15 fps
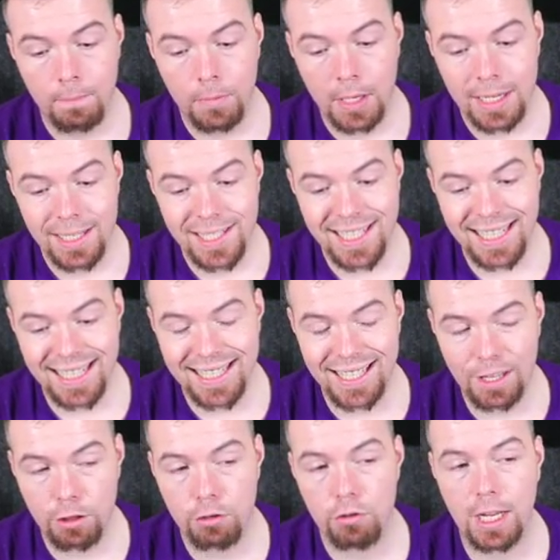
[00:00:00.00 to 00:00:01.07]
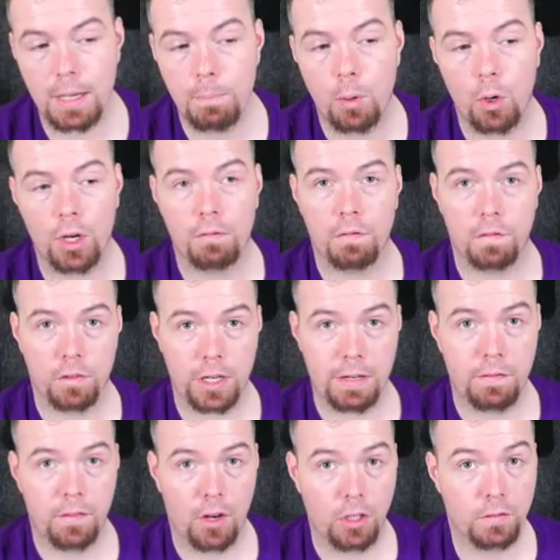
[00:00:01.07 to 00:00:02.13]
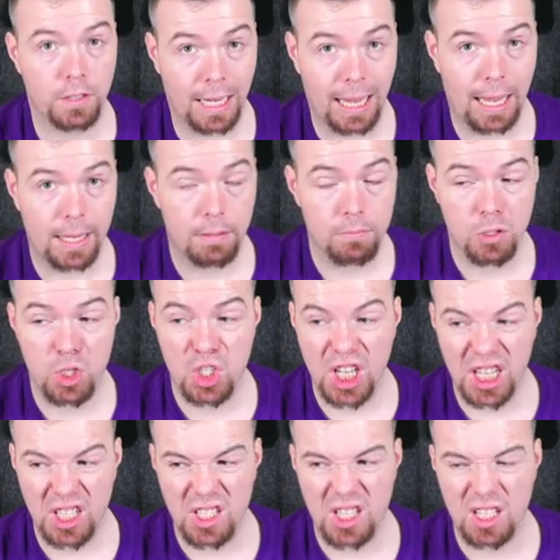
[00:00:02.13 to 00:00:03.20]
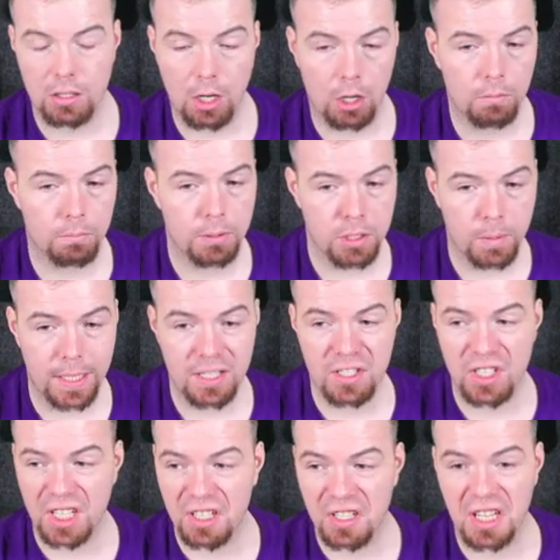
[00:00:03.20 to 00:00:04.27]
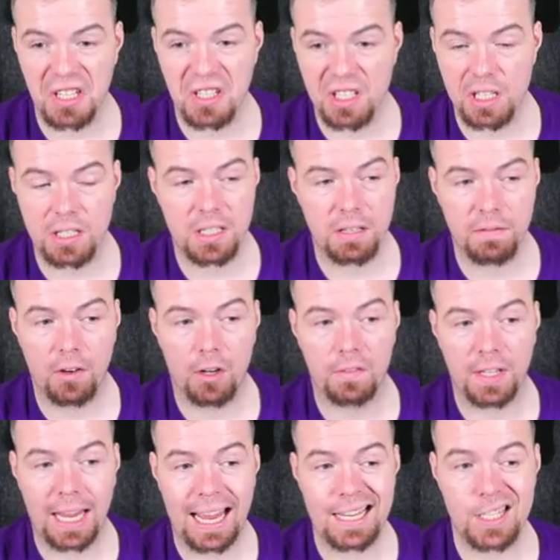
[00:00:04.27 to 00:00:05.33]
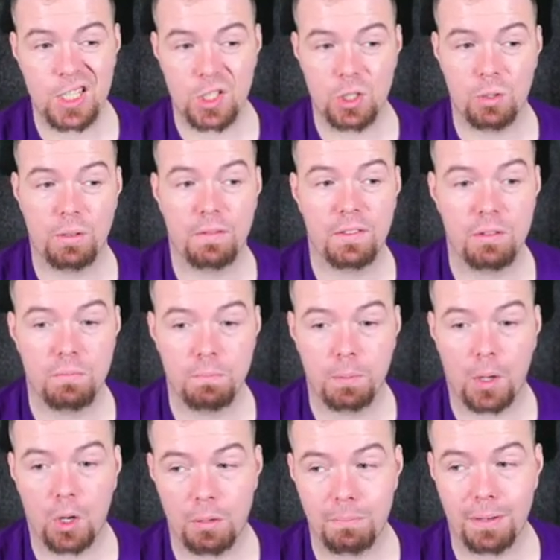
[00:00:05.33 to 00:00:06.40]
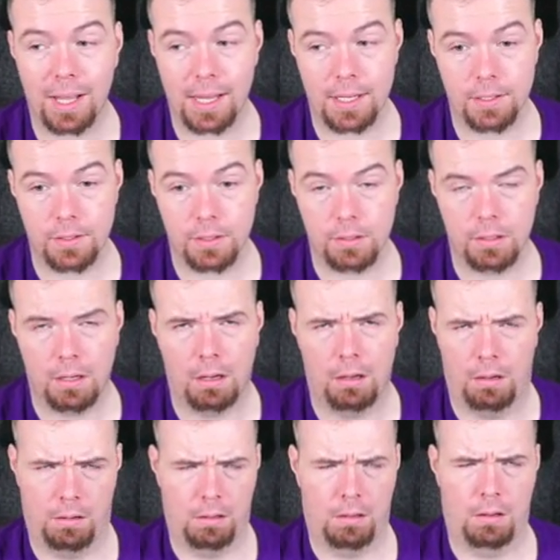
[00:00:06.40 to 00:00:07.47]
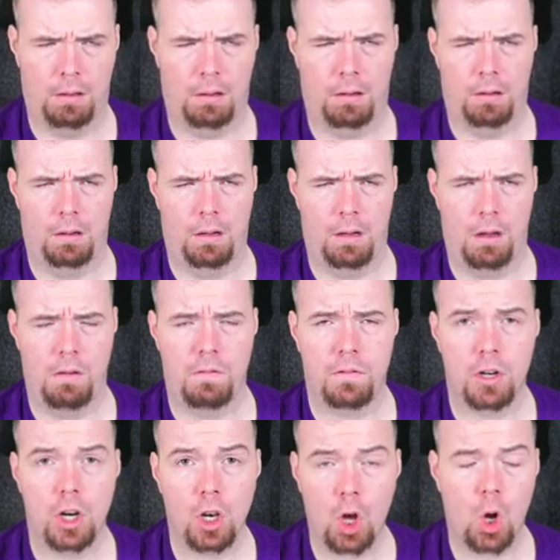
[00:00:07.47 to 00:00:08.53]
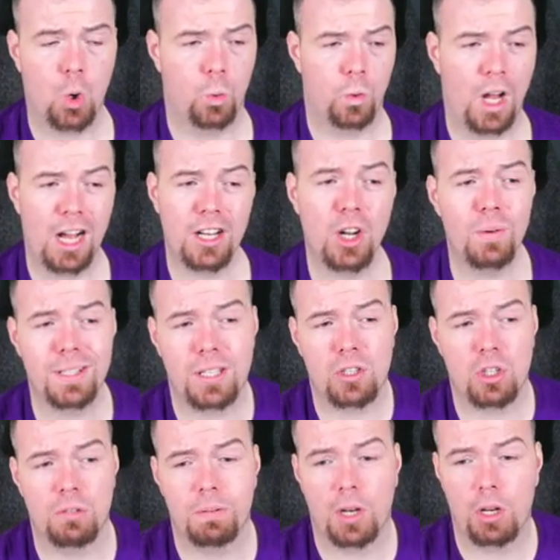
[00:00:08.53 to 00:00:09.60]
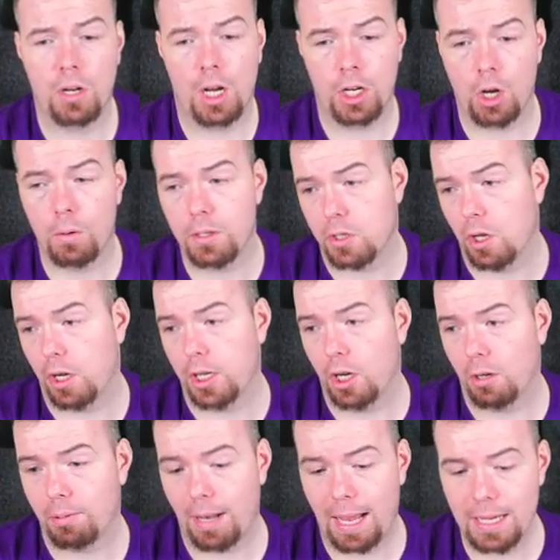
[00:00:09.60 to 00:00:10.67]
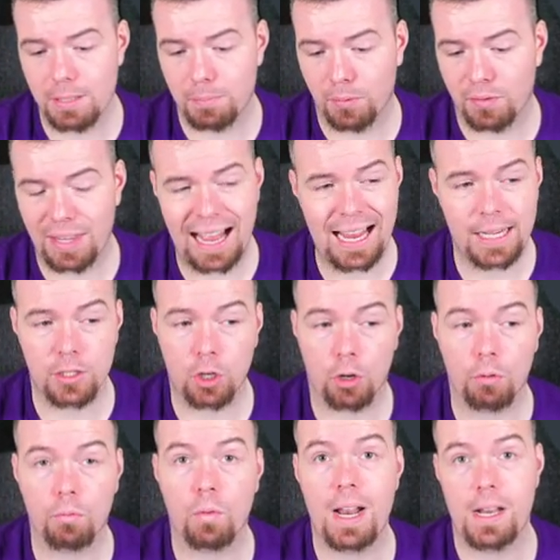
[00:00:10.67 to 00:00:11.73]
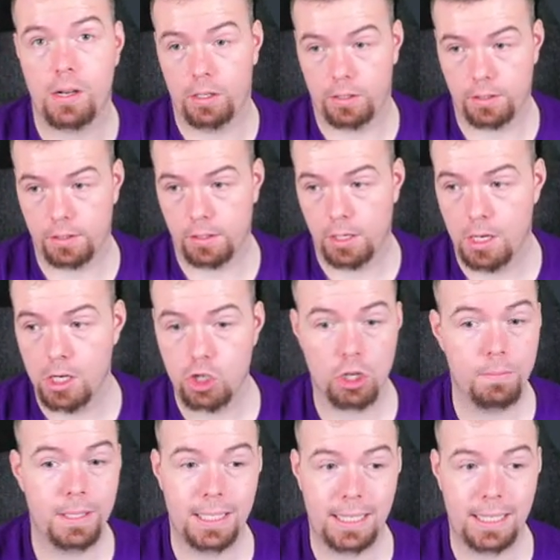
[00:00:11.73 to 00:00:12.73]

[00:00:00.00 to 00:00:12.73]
sixty-three point three five K, sixty, oh, between sixty and sixty-five K to do if you buy players for a loan. I know it's a super loan. I know it's ninety-nine players, but that is horrendous. Should have been an